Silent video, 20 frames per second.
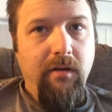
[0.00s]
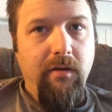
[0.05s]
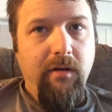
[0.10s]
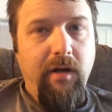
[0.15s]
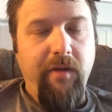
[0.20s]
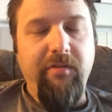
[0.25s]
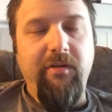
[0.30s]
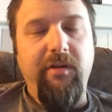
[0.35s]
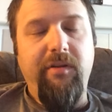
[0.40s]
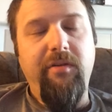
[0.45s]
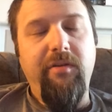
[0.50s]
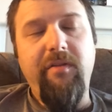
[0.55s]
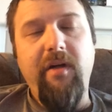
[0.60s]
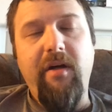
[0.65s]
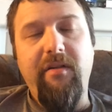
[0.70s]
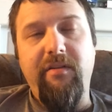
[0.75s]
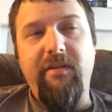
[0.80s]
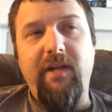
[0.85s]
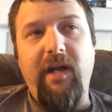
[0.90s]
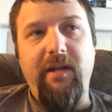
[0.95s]
actually
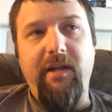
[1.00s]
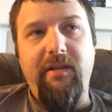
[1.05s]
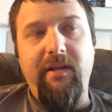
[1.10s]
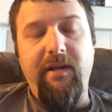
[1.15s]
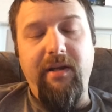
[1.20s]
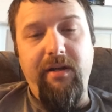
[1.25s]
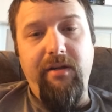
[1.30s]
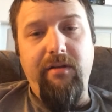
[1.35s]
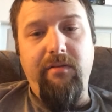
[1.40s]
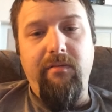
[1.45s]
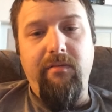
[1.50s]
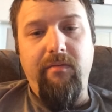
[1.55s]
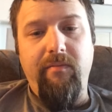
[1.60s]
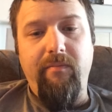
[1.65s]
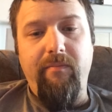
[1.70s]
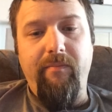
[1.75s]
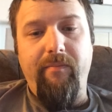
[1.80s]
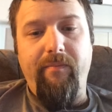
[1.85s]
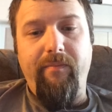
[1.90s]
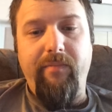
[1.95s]
2019,
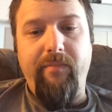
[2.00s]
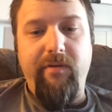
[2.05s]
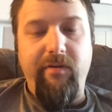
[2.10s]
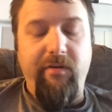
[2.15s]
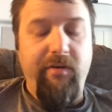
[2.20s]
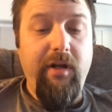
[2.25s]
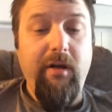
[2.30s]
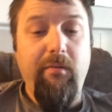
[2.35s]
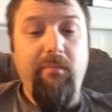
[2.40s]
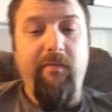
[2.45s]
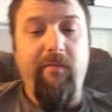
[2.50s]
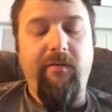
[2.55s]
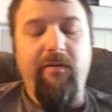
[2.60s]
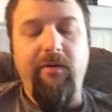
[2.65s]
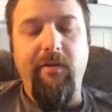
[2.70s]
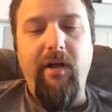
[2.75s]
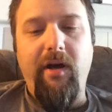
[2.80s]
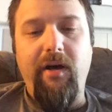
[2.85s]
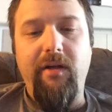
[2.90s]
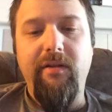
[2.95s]
the year before
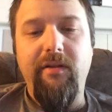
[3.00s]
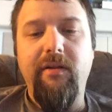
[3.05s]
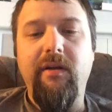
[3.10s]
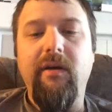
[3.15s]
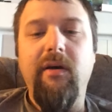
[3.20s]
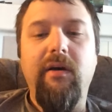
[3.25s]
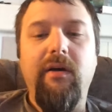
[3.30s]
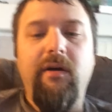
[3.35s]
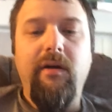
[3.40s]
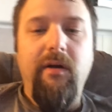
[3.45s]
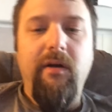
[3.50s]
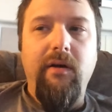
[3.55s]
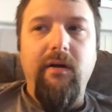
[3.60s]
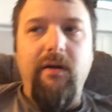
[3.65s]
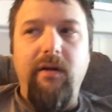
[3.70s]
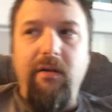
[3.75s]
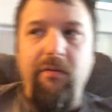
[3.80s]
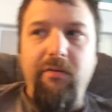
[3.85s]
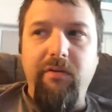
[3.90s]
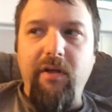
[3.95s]
last,
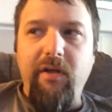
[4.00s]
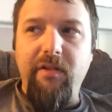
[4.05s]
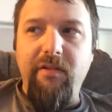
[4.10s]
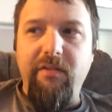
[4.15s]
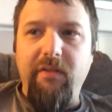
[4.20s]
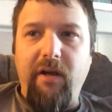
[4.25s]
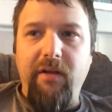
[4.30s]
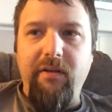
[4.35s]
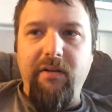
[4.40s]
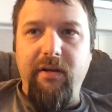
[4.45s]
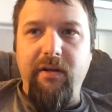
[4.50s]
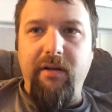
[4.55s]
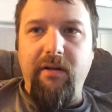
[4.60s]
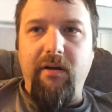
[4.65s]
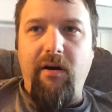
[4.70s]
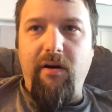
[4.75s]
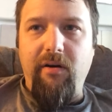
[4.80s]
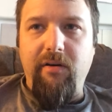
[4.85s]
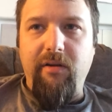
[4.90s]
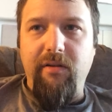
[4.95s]
in 2019
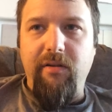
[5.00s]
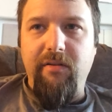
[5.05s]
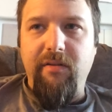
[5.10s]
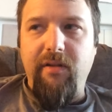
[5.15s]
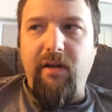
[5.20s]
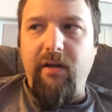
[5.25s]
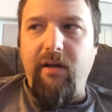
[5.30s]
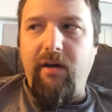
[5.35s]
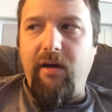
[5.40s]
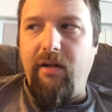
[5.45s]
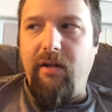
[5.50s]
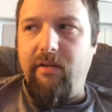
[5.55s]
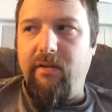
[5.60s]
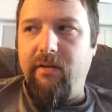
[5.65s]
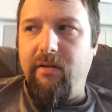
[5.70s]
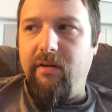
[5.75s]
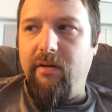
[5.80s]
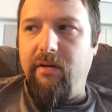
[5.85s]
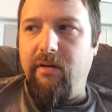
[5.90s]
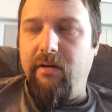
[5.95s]
August, I got
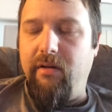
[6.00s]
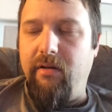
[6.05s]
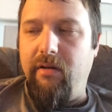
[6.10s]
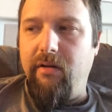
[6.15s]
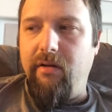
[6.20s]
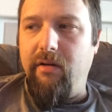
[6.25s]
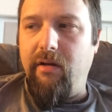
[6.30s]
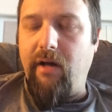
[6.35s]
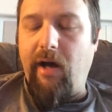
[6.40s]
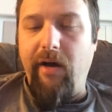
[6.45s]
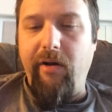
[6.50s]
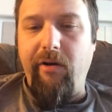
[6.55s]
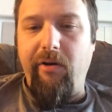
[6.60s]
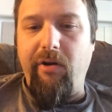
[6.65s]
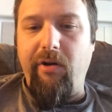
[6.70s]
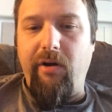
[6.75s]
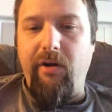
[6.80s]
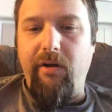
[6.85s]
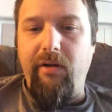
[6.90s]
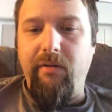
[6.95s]
hired
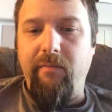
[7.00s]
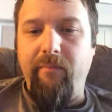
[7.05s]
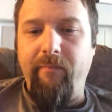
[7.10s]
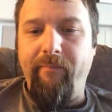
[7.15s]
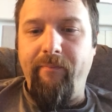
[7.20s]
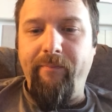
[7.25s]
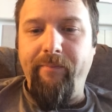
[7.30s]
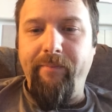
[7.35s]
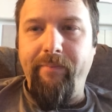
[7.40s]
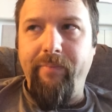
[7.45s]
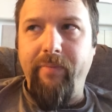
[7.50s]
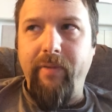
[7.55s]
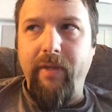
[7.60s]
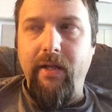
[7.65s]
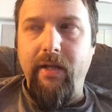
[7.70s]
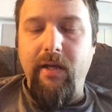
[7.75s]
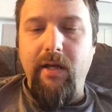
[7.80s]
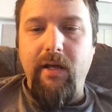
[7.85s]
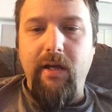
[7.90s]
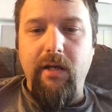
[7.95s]
on
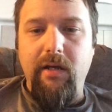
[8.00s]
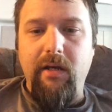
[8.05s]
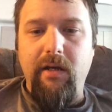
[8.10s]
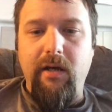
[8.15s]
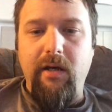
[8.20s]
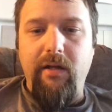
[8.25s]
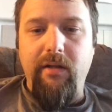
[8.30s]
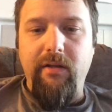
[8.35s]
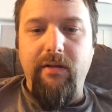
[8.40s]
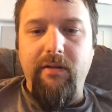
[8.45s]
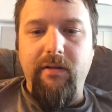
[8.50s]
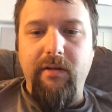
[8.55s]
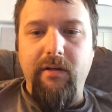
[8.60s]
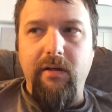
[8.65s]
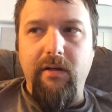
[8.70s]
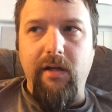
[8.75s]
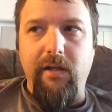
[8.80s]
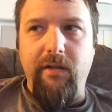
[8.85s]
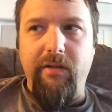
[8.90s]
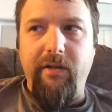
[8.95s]
at
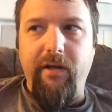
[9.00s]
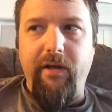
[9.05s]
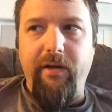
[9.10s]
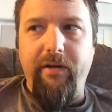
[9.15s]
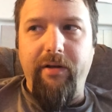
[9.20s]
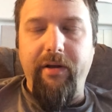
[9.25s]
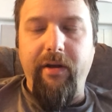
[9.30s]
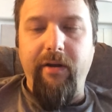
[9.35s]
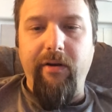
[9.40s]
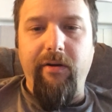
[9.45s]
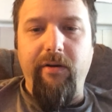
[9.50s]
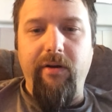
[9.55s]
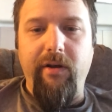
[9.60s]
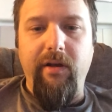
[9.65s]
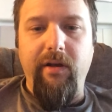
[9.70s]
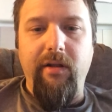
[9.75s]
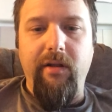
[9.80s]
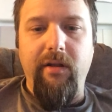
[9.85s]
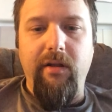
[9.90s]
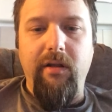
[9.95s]
Intel here
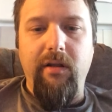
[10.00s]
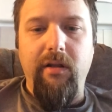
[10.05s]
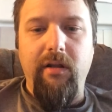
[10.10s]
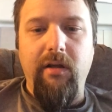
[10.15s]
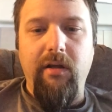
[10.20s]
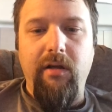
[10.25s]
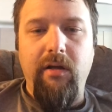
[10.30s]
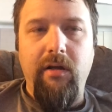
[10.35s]
in